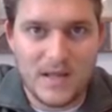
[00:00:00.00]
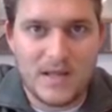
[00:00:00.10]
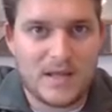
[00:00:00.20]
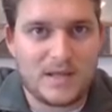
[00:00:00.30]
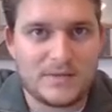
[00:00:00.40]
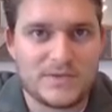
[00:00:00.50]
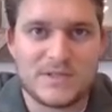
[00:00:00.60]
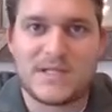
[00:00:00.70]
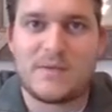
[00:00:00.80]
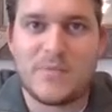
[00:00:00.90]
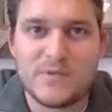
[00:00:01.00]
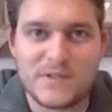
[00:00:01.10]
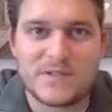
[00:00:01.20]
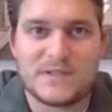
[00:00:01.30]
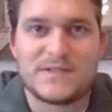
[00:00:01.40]
And just like
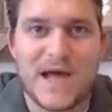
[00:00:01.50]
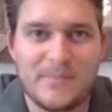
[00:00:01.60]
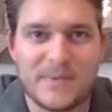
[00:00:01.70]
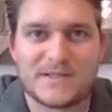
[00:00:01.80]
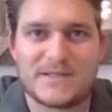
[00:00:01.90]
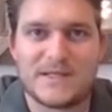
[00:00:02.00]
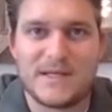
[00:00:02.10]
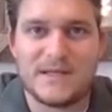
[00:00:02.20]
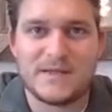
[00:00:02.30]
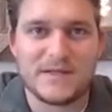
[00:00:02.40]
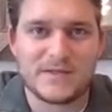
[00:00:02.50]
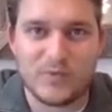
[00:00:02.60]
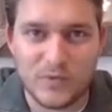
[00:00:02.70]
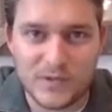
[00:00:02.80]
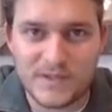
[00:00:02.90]
most topics in this
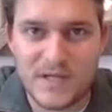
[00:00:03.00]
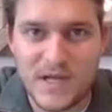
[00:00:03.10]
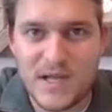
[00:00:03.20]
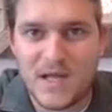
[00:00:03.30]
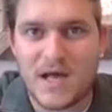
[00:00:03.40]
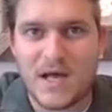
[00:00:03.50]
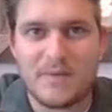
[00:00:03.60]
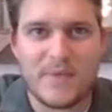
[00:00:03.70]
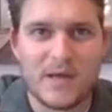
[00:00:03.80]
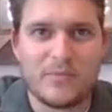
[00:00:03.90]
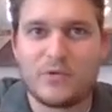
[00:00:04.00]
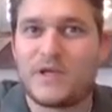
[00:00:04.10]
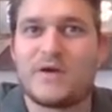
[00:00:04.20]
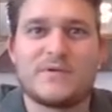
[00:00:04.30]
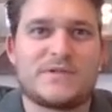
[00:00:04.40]
course, I'm
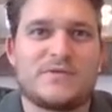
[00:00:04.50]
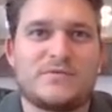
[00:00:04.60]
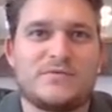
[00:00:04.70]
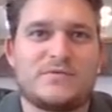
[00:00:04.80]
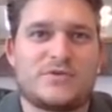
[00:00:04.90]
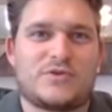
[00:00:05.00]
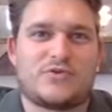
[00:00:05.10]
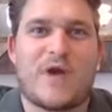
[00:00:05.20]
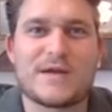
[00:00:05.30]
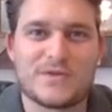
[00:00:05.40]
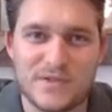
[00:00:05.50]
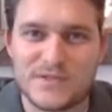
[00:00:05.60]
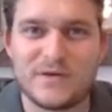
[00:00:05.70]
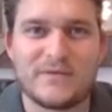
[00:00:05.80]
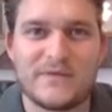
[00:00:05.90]
only going to scratch the
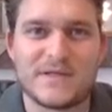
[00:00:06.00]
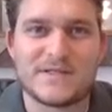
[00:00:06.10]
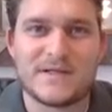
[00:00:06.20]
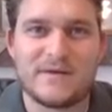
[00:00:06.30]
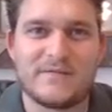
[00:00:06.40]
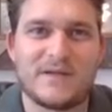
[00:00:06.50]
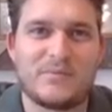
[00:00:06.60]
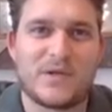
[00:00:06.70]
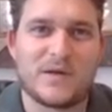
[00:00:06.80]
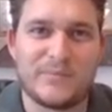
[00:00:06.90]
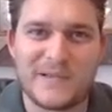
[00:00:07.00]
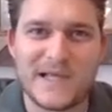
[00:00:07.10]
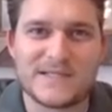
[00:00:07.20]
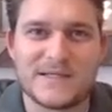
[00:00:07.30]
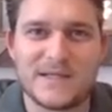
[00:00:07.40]
surface of the
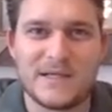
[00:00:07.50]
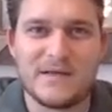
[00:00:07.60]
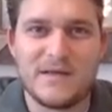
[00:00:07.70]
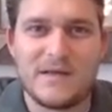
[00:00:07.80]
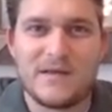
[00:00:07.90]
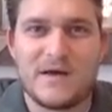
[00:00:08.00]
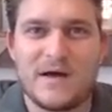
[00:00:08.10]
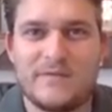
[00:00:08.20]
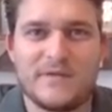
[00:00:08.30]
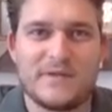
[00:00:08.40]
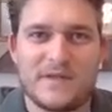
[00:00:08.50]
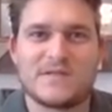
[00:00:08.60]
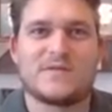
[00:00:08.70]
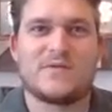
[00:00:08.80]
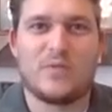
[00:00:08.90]
complexity of
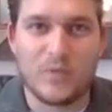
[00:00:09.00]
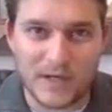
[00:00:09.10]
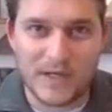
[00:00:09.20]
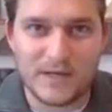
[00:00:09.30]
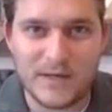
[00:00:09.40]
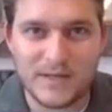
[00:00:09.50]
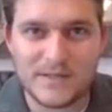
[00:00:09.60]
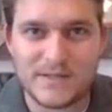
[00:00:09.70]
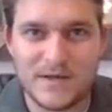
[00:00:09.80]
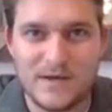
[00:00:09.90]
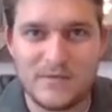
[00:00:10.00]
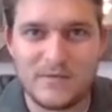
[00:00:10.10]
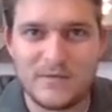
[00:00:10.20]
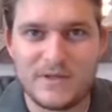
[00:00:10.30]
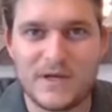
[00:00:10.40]
this organ. And
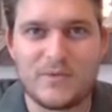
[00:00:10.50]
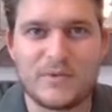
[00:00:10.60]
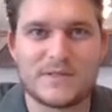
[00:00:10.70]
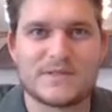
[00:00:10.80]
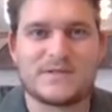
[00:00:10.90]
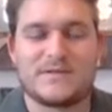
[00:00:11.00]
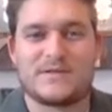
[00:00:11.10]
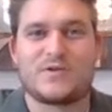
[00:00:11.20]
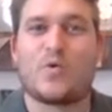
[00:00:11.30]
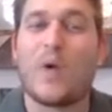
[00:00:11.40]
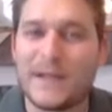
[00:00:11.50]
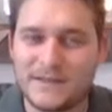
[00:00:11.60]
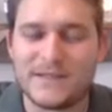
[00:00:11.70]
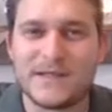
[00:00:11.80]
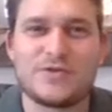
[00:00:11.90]
so, it's
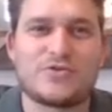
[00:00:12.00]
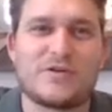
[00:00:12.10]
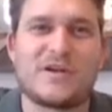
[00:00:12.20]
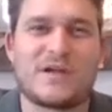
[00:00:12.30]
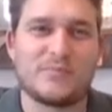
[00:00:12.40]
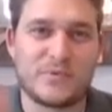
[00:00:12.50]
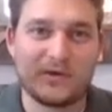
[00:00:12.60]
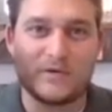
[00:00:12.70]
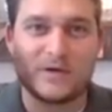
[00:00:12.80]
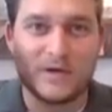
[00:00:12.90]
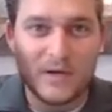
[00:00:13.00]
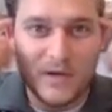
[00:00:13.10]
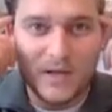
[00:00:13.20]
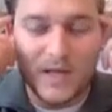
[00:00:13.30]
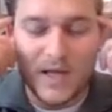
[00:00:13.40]
quite the intricate computer
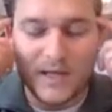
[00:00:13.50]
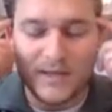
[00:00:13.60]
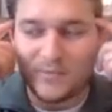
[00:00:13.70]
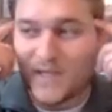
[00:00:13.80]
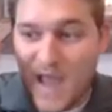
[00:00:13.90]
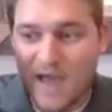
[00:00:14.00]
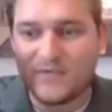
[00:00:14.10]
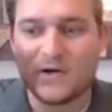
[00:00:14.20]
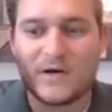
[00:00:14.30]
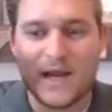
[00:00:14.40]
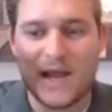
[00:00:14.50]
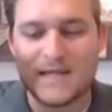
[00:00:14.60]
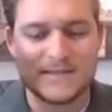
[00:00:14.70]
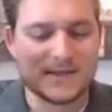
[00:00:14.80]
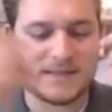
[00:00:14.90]
that we have in our
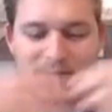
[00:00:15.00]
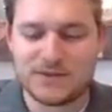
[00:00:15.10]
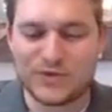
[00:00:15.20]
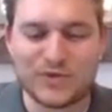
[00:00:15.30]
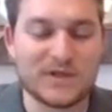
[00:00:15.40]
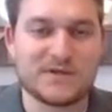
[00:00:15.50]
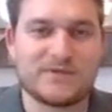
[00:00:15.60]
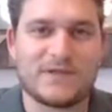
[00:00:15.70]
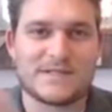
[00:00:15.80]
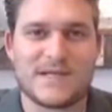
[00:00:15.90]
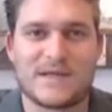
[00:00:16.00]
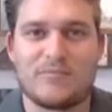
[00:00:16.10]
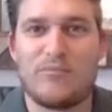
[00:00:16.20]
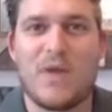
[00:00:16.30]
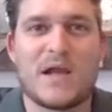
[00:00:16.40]
heads, and it's in charge of things like
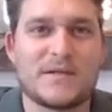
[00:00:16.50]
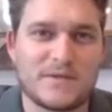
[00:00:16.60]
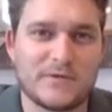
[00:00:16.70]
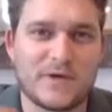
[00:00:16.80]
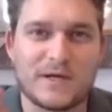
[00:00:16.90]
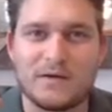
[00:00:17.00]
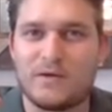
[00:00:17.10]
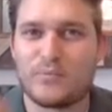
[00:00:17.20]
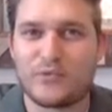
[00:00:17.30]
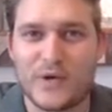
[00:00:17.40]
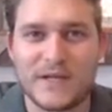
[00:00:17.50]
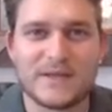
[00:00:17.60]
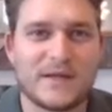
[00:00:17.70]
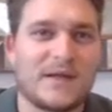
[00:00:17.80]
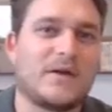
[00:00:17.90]
monitoring our
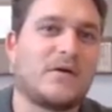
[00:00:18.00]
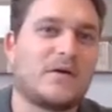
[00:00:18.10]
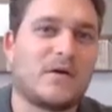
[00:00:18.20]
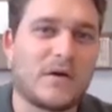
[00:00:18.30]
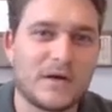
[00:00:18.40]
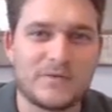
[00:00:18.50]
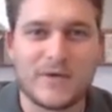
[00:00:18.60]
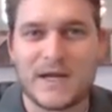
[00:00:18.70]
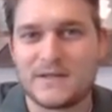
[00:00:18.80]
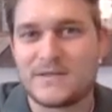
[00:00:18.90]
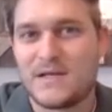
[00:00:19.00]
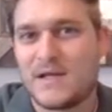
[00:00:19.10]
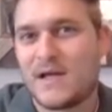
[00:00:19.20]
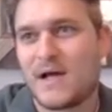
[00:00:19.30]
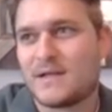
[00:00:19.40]
breathing, our heart rate,
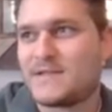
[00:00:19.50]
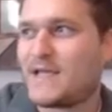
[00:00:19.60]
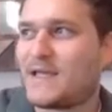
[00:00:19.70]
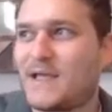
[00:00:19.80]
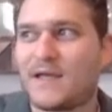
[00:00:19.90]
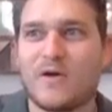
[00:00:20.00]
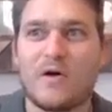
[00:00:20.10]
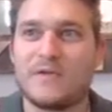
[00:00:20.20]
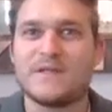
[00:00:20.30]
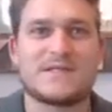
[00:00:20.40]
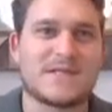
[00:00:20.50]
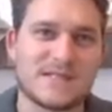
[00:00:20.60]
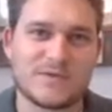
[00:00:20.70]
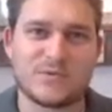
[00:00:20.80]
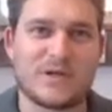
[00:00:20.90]
taking in all this
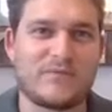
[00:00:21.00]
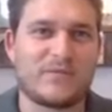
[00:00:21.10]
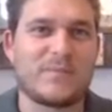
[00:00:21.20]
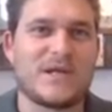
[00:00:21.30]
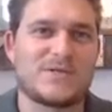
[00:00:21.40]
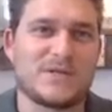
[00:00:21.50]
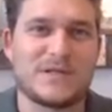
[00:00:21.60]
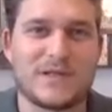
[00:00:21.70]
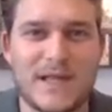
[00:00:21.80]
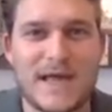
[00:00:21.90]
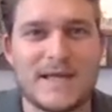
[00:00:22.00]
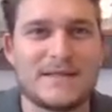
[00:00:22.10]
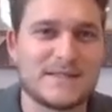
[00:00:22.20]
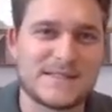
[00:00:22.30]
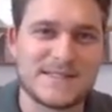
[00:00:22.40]
sensory information, the
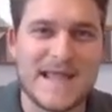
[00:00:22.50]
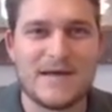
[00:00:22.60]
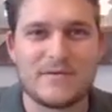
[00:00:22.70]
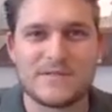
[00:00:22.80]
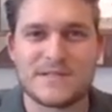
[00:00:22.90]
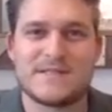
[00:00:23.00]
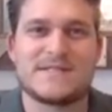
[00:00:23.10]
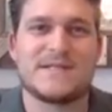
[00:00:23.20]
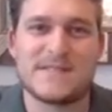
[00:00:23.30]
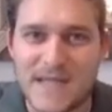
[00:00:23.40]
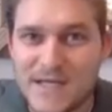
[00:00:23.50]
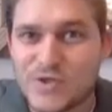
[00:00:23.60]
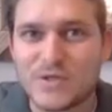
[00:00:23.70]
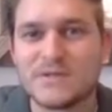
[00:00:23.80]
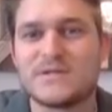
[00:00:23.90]
light, the sounds, the
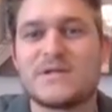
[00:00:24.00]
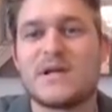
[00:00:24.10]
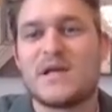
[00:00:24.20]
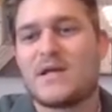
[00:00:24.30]
sensations.